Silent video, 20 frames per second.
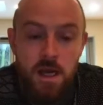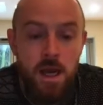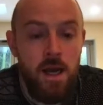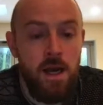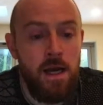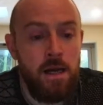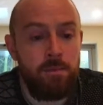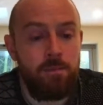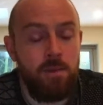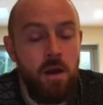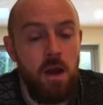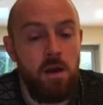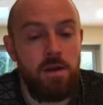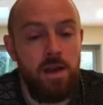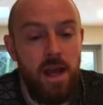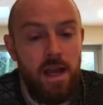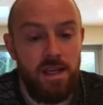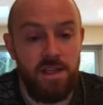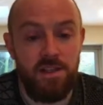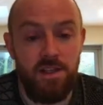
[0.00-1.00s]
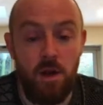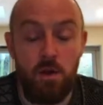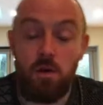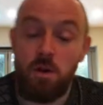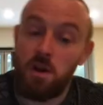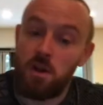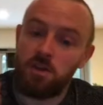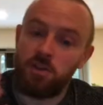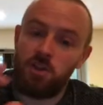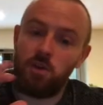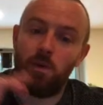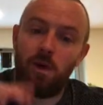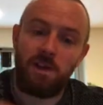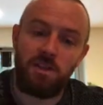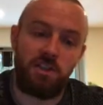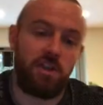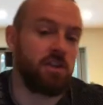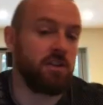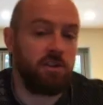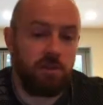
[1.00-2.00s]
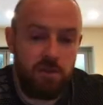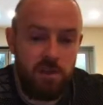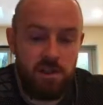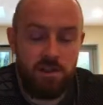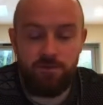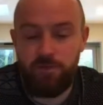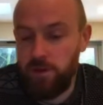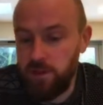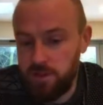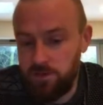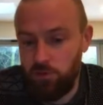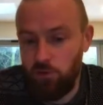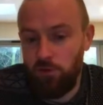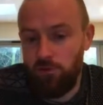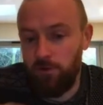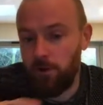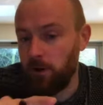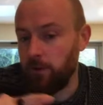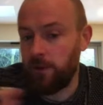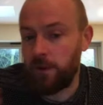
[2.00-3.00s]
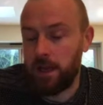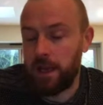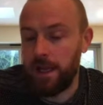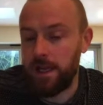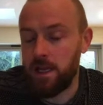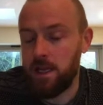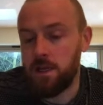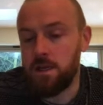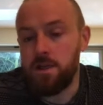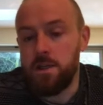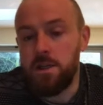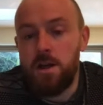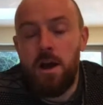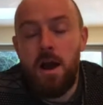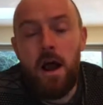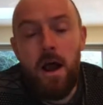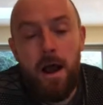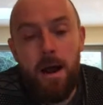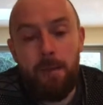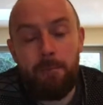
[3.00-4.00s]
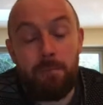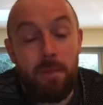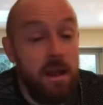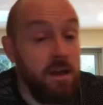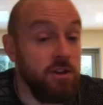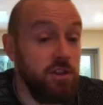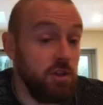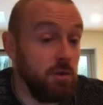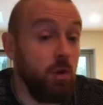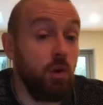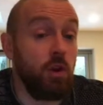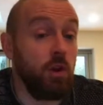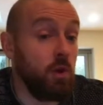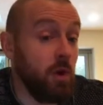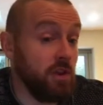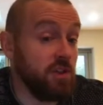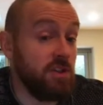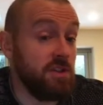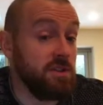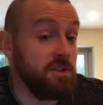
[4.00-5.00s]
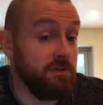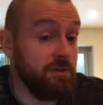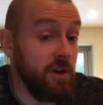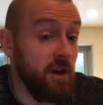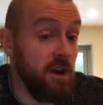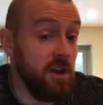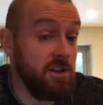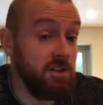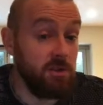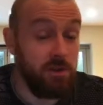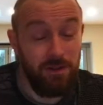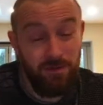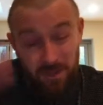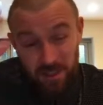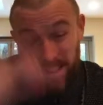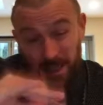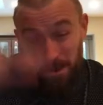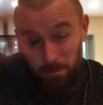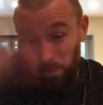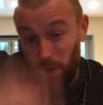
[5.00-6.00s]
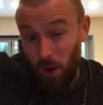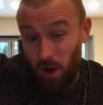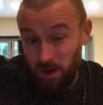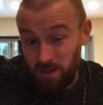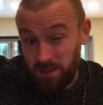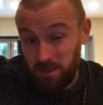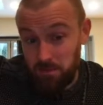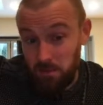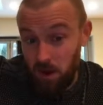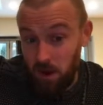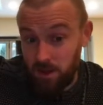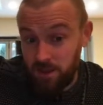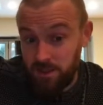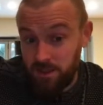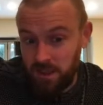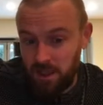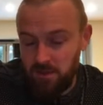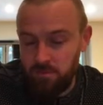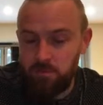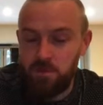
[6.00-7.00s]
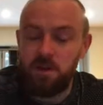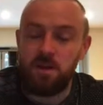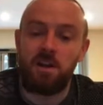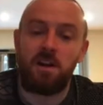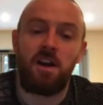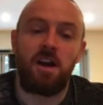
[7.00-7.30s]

Okay, so two ways you can do this. First of all, follow the link and do all the questions first. You'll have to skip past the mark scheme.